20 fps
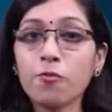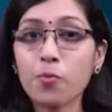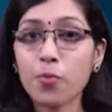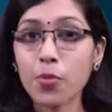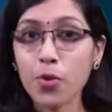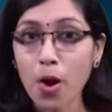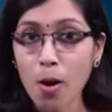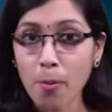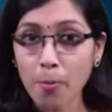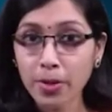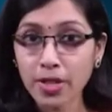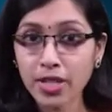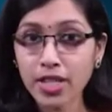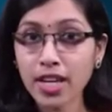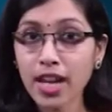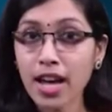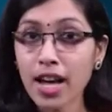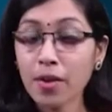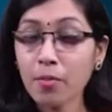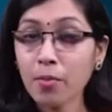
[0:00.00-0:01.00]

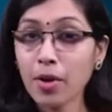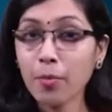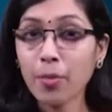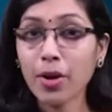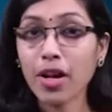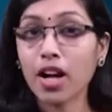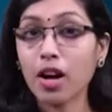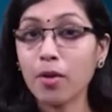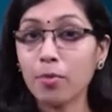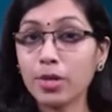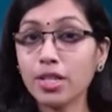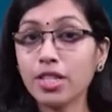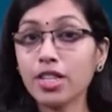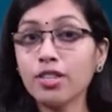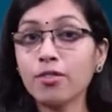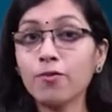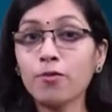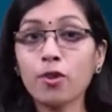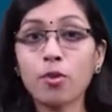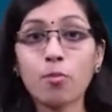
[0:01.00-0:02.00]
property and may be
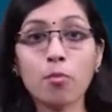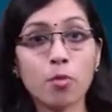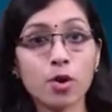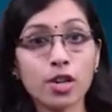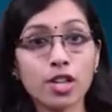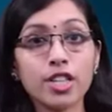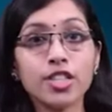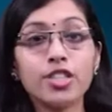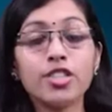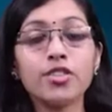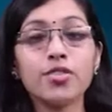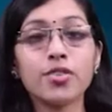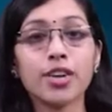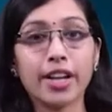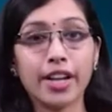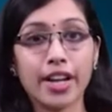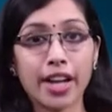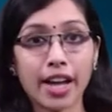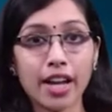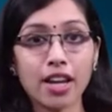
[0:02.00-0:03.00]
committed for monetary
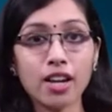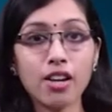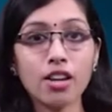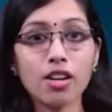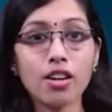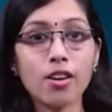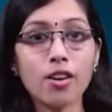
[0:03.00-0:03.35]
gain